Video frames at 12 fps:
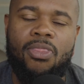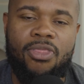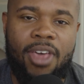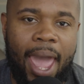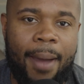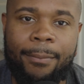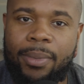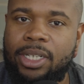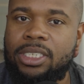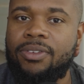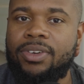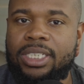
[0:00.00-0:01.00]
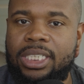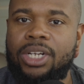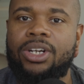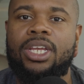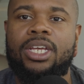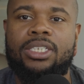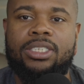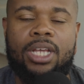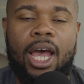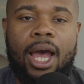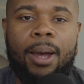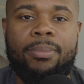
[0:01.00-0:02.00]
that much of a serious
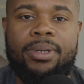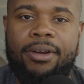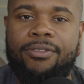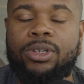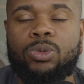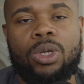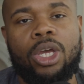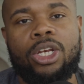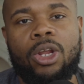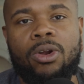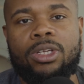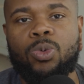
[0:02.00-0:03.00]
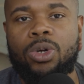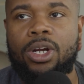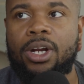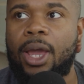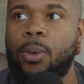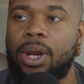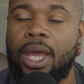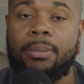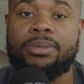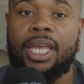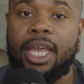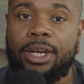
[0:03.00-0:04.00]
difference where you notice where, like, when it
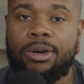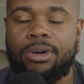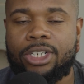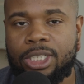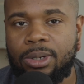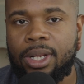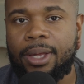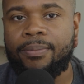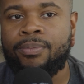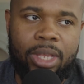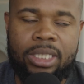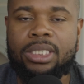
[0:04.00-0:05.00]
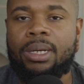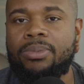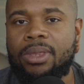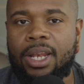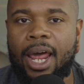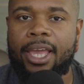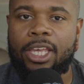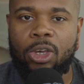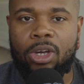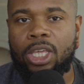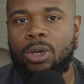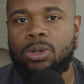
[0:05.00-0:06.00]
comes to indoor shooting, this is something like you
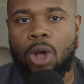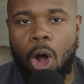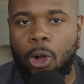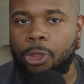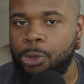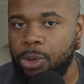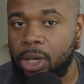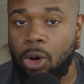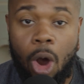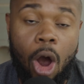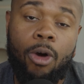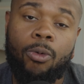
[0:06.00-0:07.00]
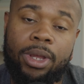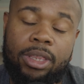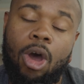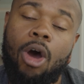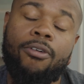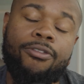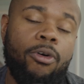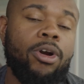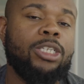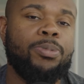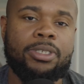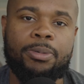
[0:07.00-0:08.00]
can use all 3 or all 4 of
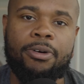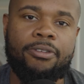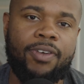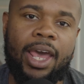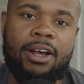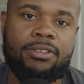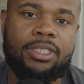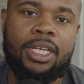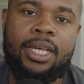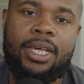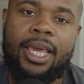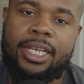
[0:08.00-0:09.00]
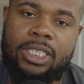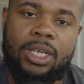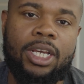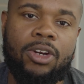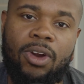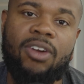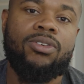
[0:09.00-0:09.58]
these picture profiles and still get a great